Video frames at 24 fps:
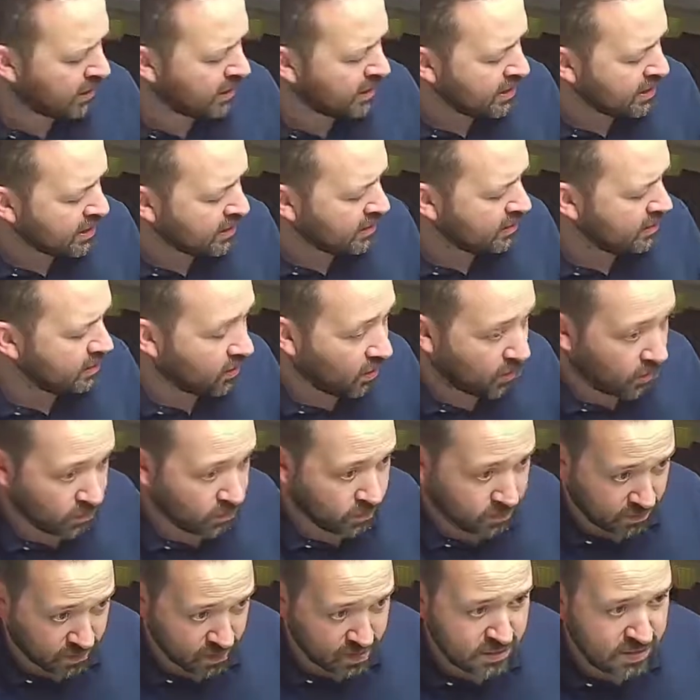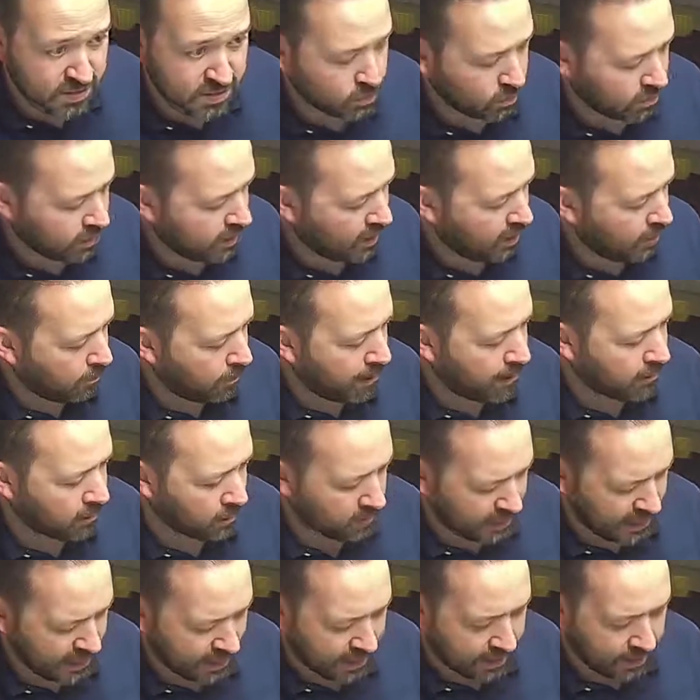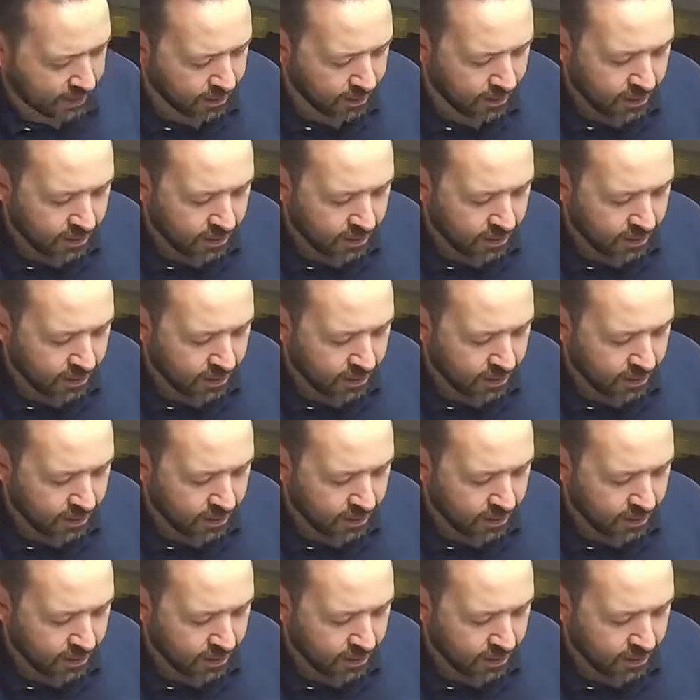you know, this would help out a lot.